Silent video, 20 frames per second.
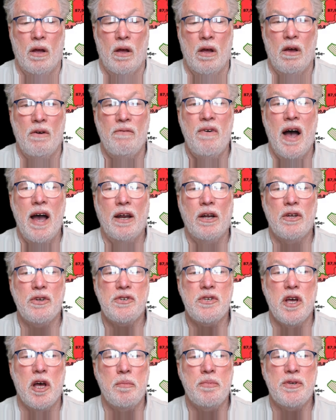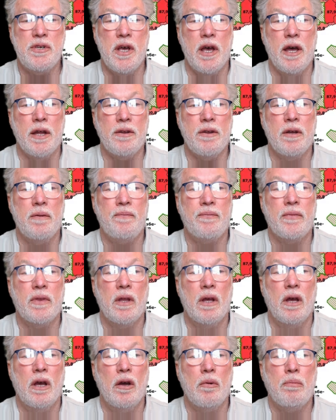Final subset,
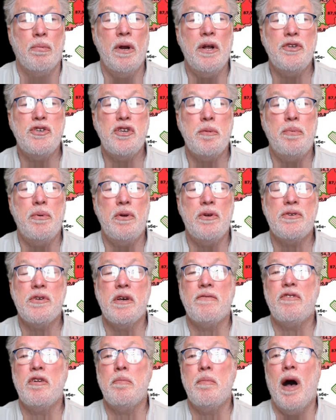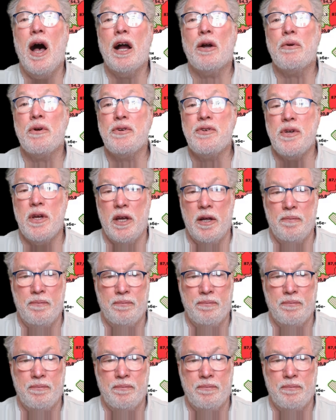principles of democracy.